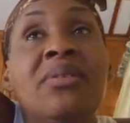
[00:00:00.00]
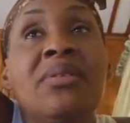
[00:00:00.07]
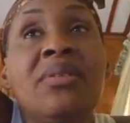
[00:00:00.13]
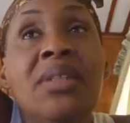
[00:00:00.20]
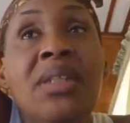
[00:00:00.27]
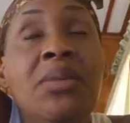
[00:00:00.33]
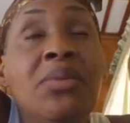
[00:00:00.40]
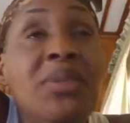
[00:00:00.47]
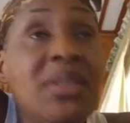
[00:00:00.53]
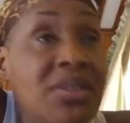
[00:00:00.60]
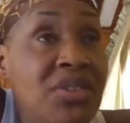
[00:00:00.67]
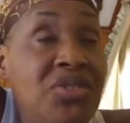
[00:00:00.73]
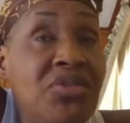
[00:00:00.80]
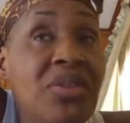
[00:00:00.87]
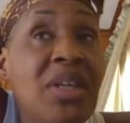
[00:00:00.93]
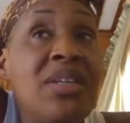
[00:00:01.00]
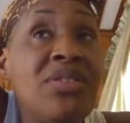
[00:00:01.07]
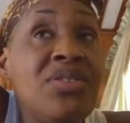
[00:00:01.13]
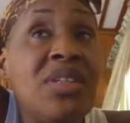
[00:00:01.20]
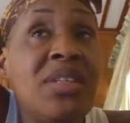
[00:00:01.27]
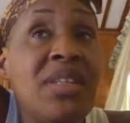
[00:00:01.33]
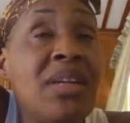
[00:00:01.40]
he was
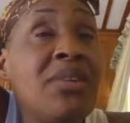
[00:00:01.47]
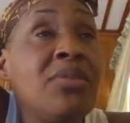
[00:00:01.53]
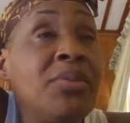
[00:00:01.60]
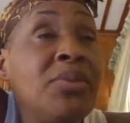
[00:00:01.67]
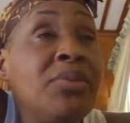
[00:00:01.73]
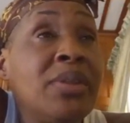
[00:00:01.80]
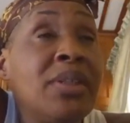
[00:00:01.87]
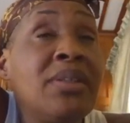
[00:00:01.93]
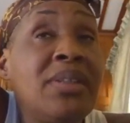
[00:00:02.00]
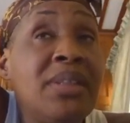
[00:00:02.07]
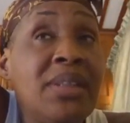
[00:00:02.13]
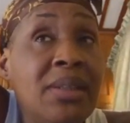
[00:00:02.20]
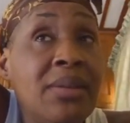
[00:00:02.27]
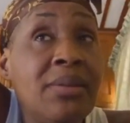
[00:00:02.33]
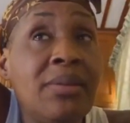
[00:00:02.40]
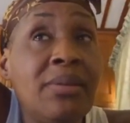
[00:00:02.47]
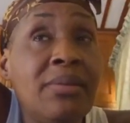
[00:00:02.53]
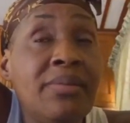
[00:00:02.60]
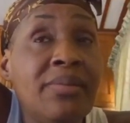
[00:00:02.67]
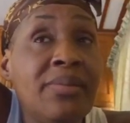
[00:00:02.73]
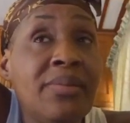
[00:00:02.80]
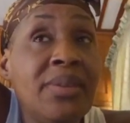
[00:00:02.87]
estranged, and that could be well single.
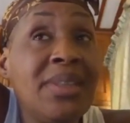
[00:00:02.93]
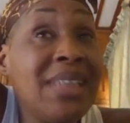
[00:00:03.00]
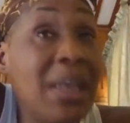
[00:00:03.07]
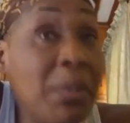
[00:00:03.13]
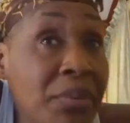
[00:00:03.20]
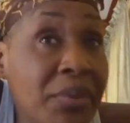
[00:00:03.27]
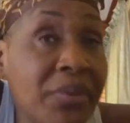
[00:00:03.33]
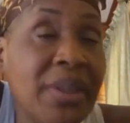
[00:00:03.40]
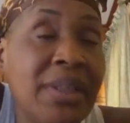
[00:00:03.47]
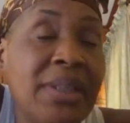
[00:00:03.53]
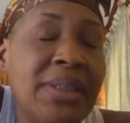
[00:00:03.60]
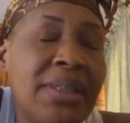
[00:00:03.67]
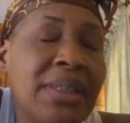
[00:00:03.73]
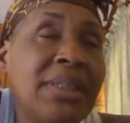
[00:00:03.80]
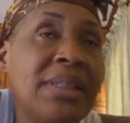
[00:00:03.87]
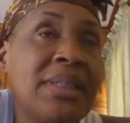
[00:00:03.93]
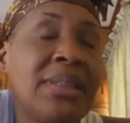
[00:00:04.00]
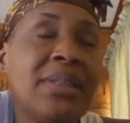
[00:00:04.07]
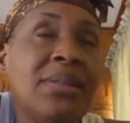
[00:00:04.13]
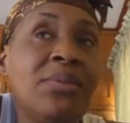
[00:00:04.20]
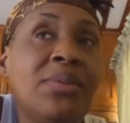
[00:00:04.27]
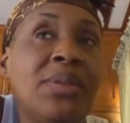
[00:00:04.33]
Separated, that's
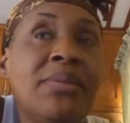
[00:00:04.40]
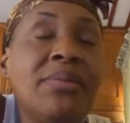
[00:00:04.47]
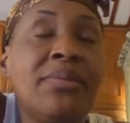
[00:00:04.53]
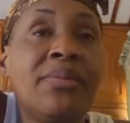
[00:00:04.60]
another one.